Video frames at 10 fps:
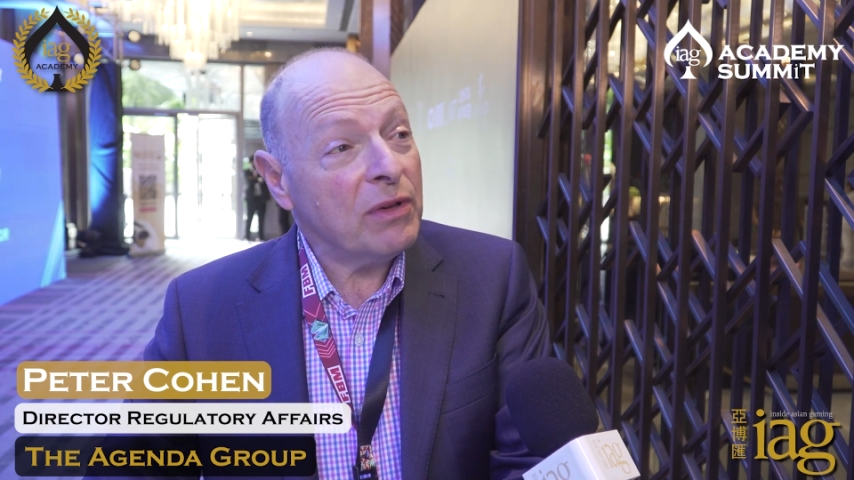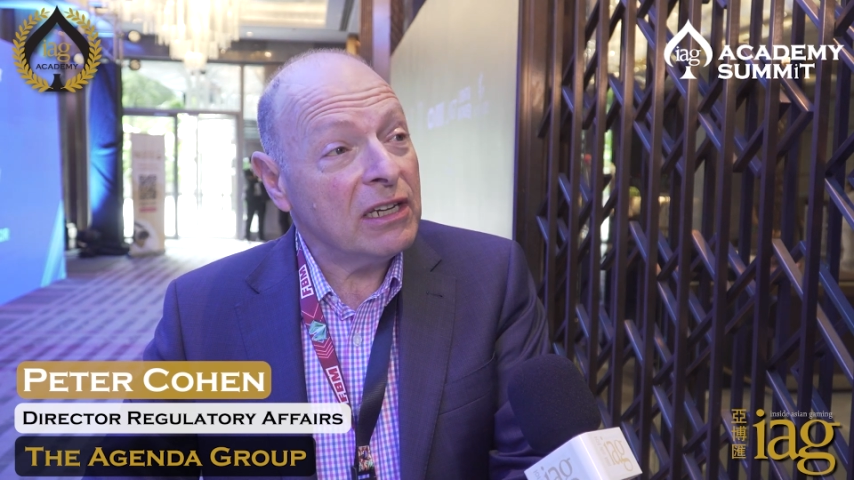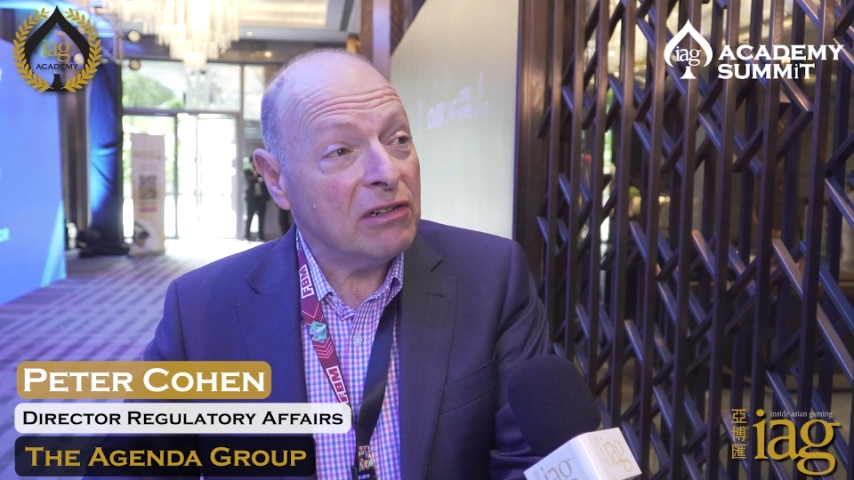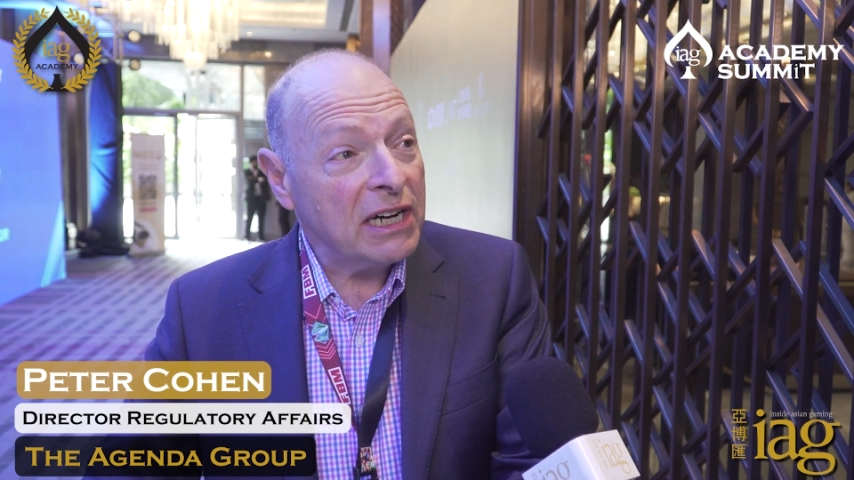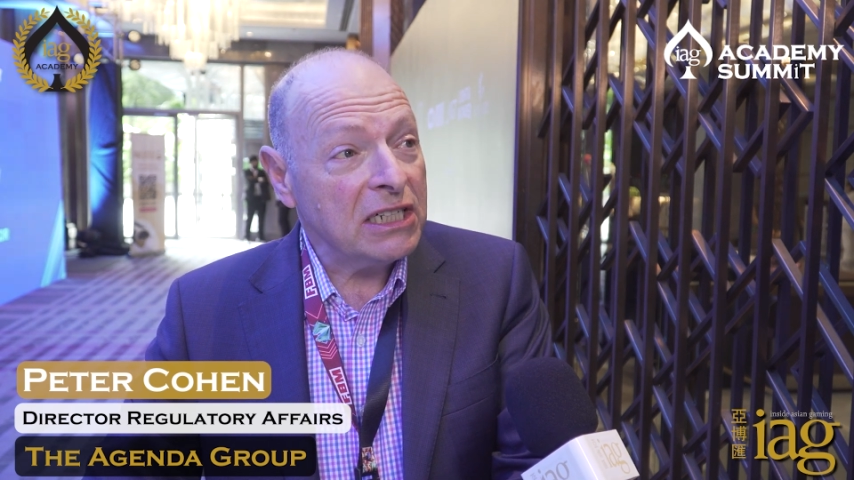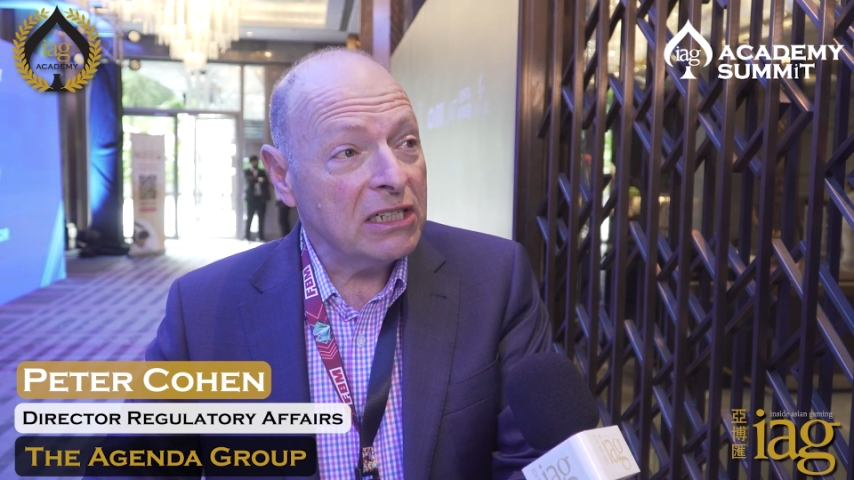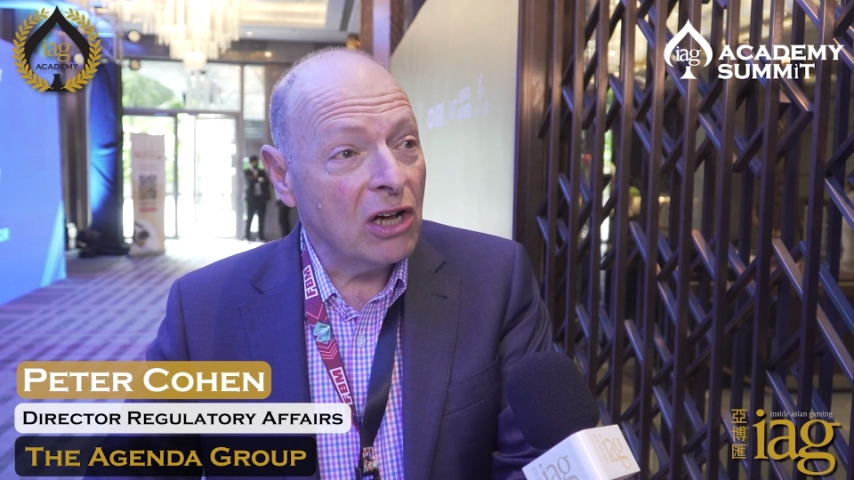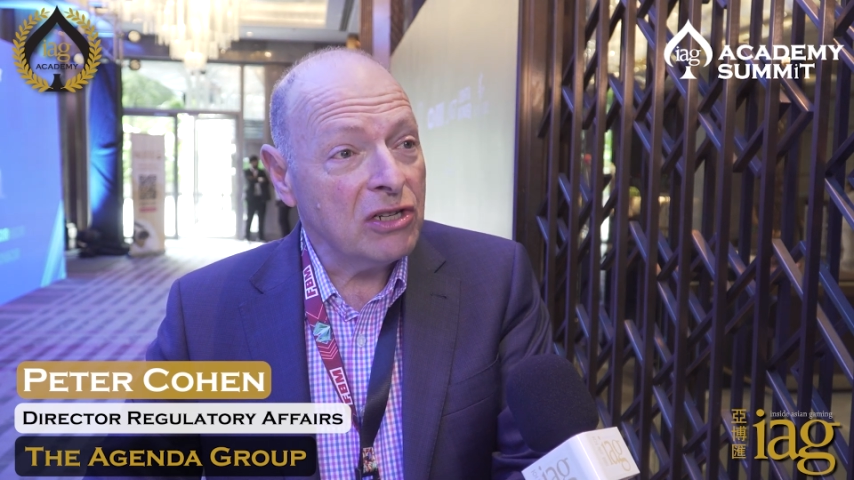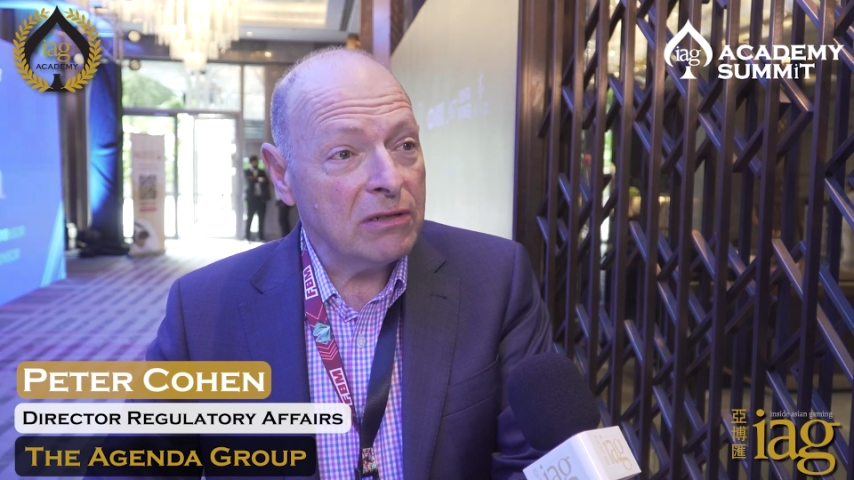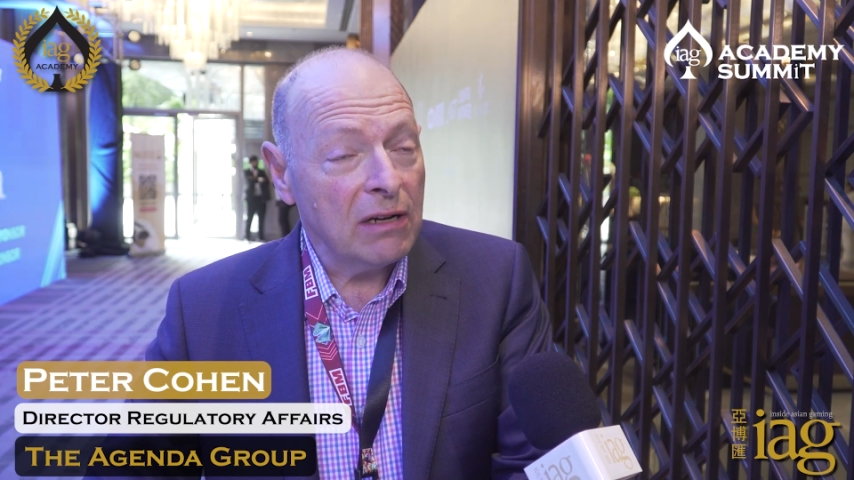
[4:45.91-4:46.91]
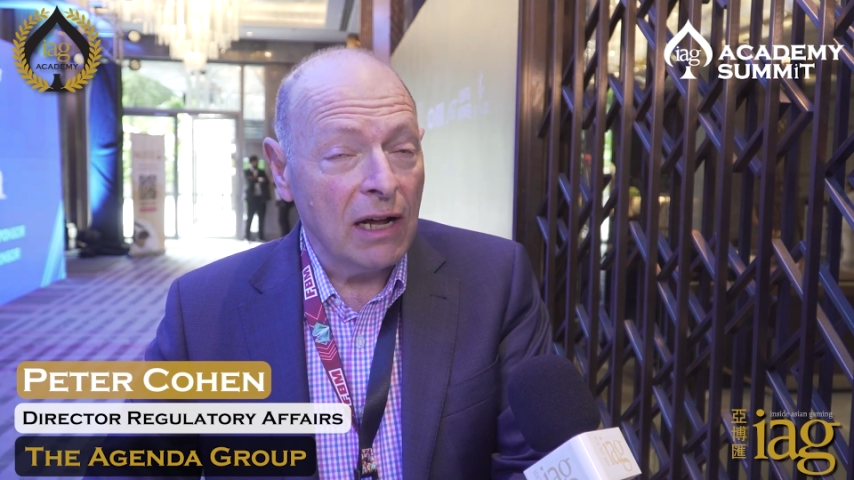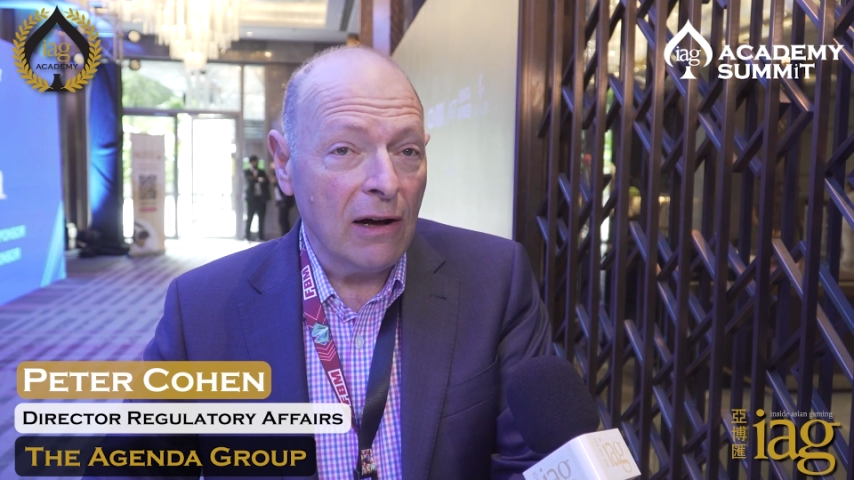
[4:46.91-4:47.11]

with the direction those